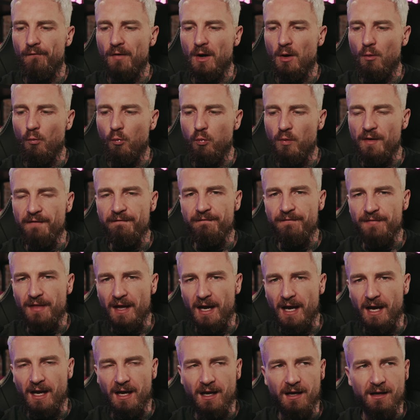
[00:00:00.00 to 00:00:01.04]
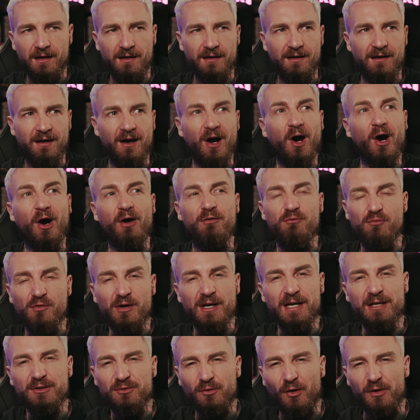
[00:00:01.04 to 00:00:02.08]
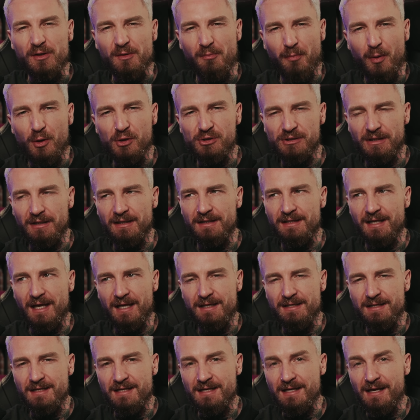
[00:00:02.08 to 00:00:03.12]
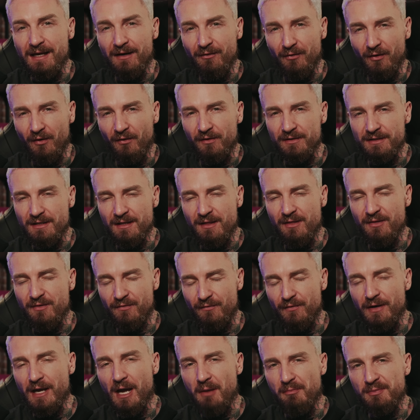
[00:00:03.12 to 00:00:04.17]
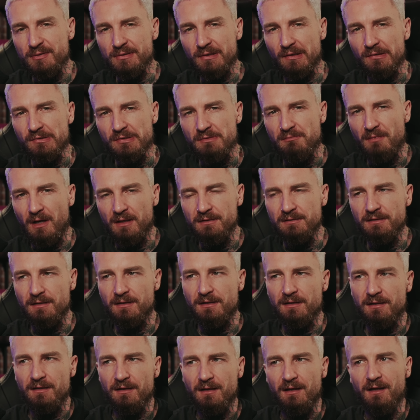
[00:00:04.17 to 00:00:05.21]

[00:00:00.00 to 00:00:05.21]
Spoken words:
With that, I really tried to push it at the end of the year and I did 3 episodes a month.